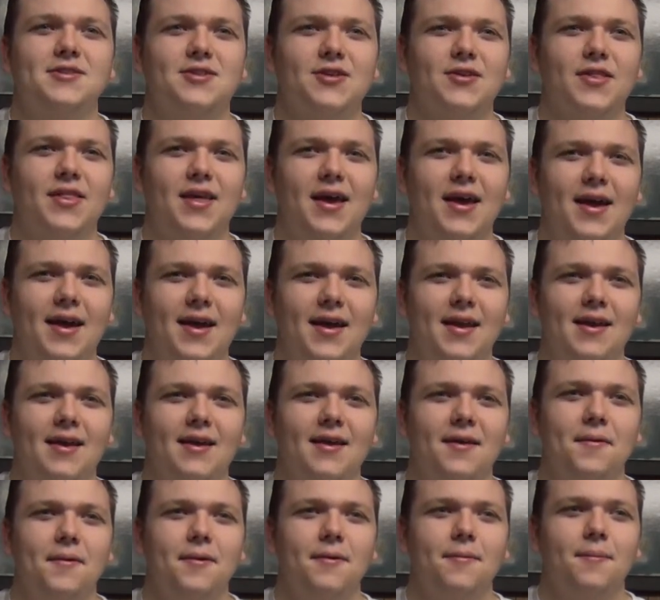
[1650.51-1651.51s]
so
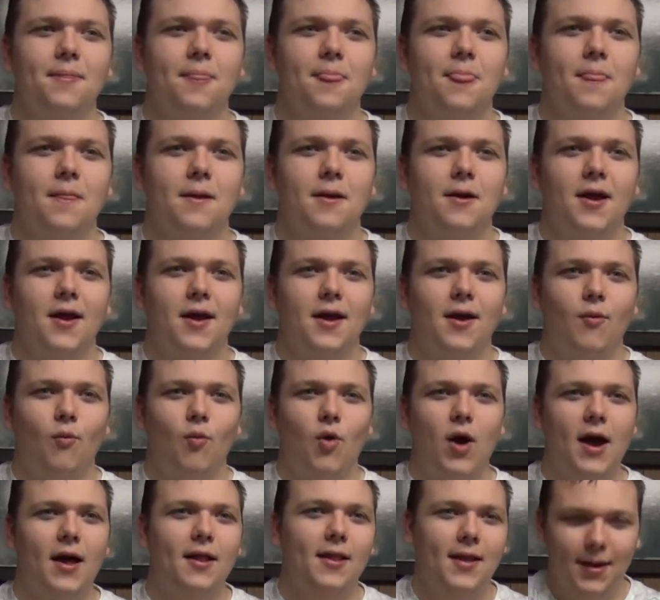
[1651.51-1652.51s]
then
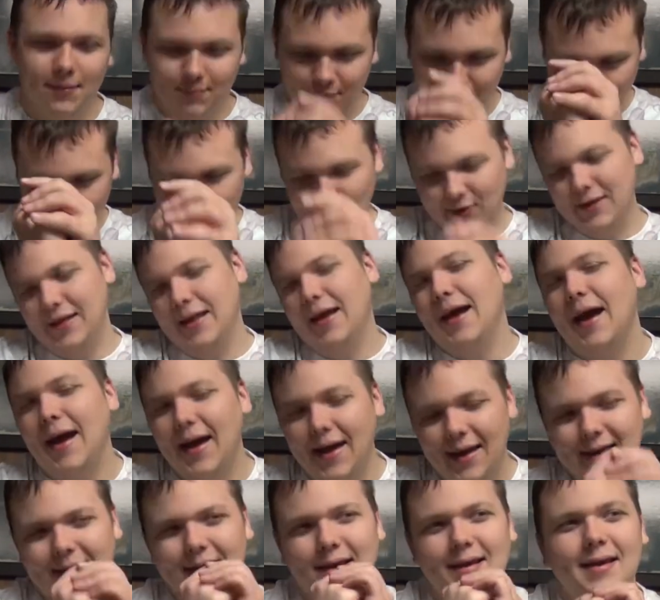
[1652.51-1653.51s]
while I'm doing
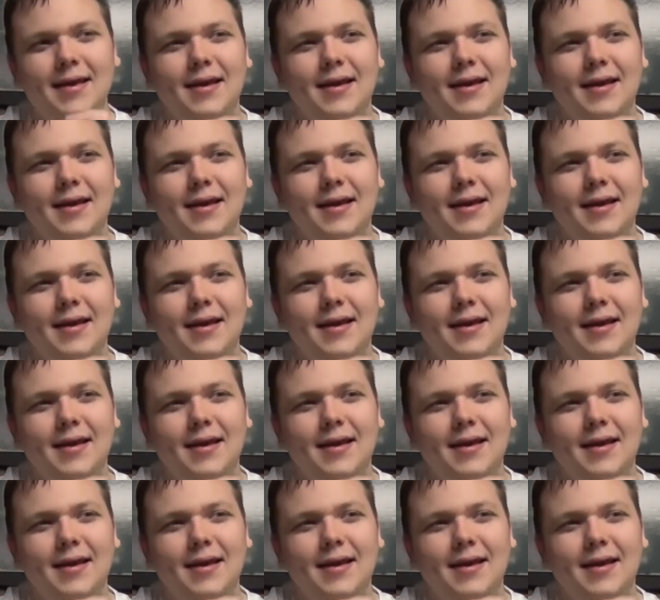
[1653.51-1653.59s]
that,